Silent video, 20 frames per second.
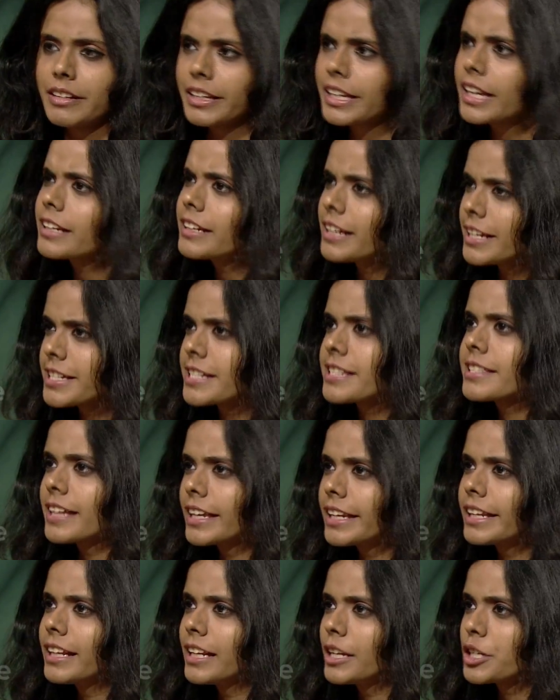recognizes the
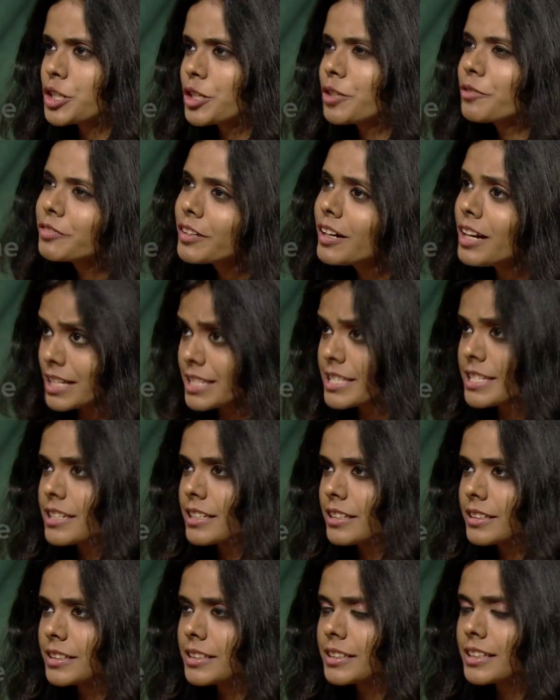annihilation of caste.
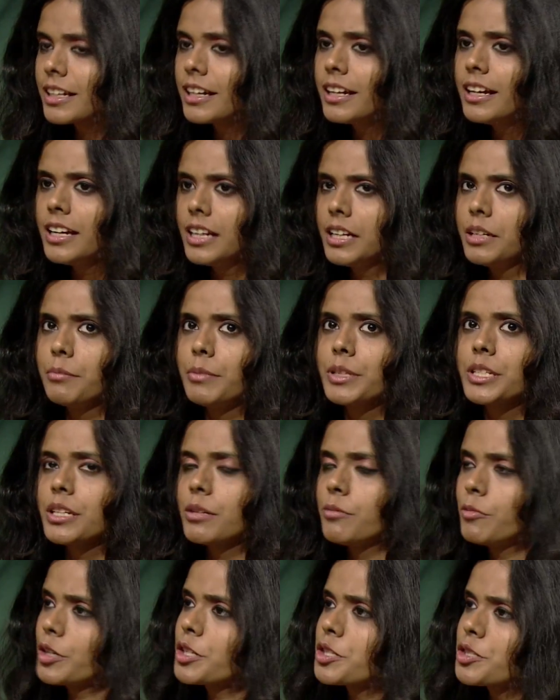But
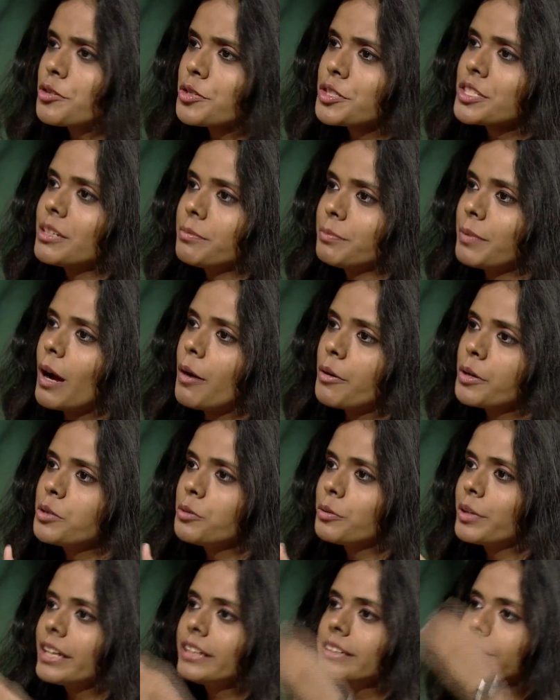what is your step? How do you
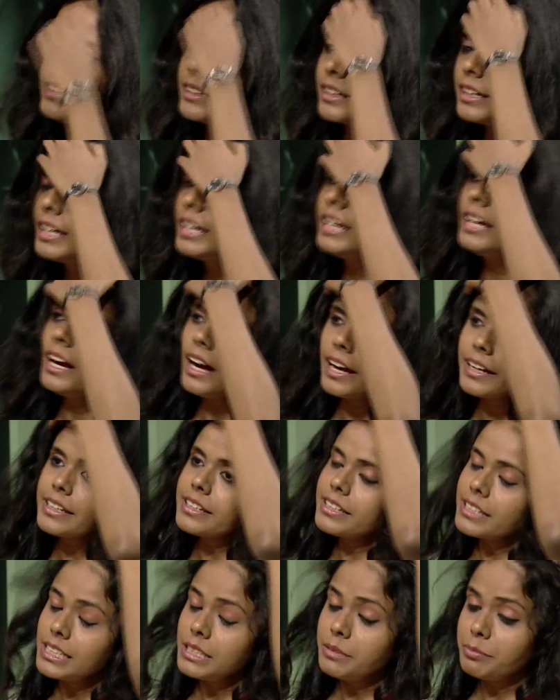get there? And I
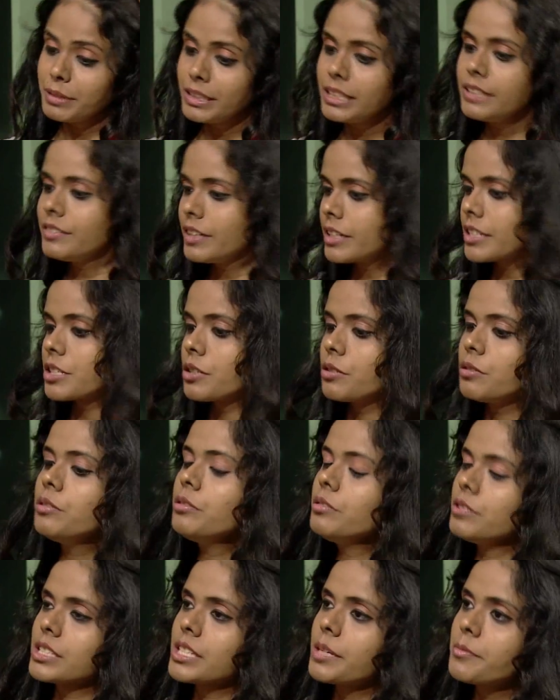really believe that, you
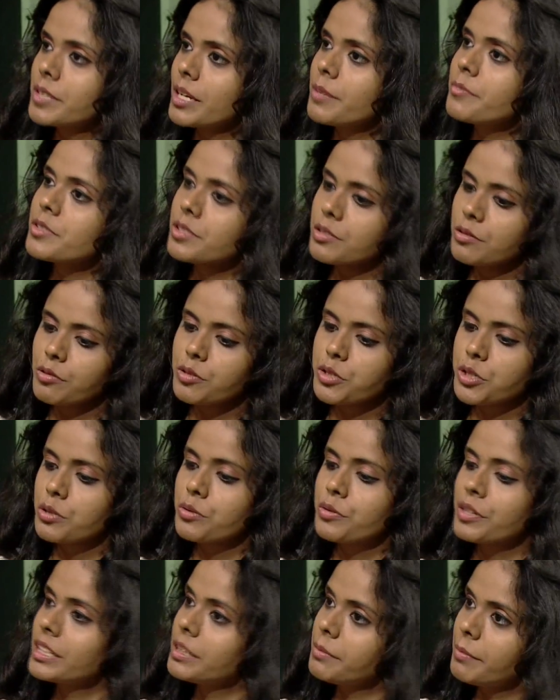know, sometimes you
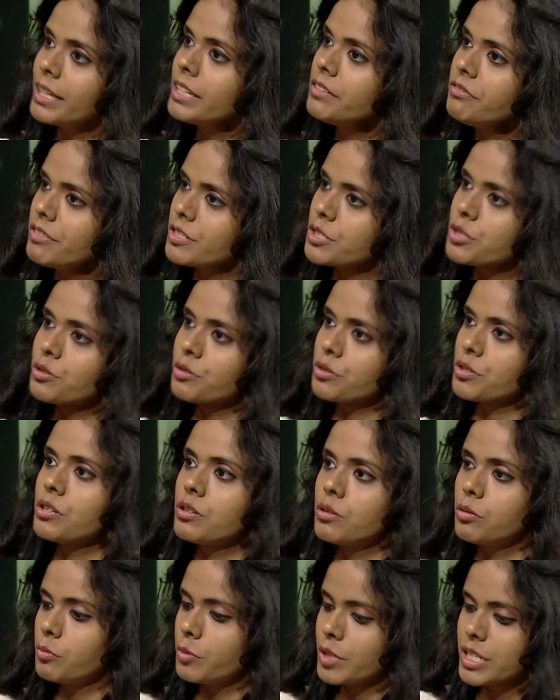should read the manifesto to
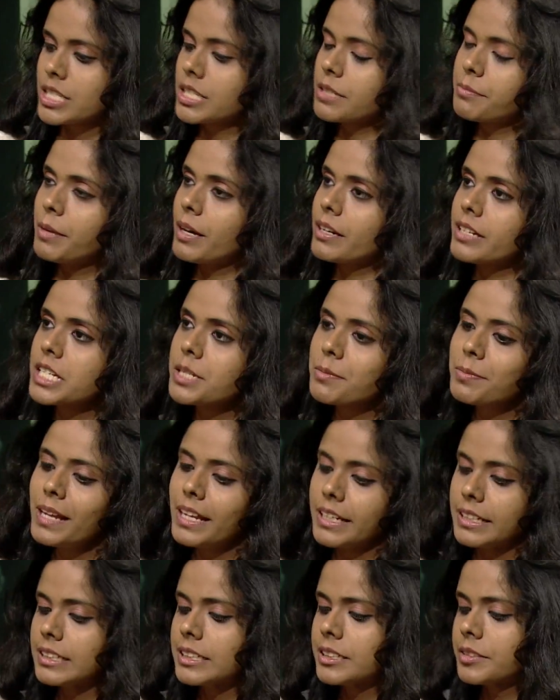know what's the party's
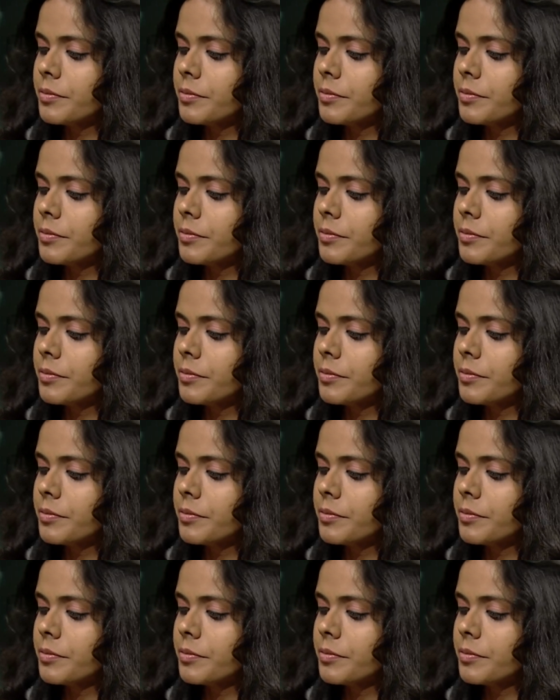plan.